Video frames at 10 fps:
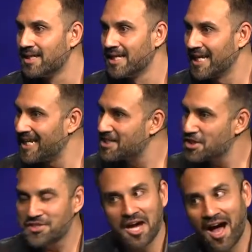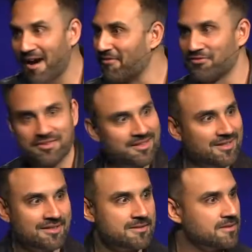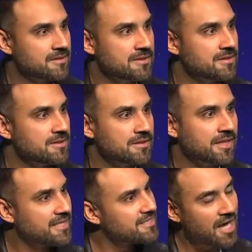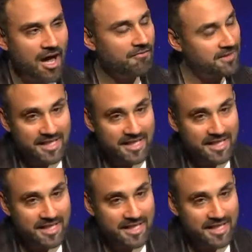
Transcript: It's just tough. It's tough.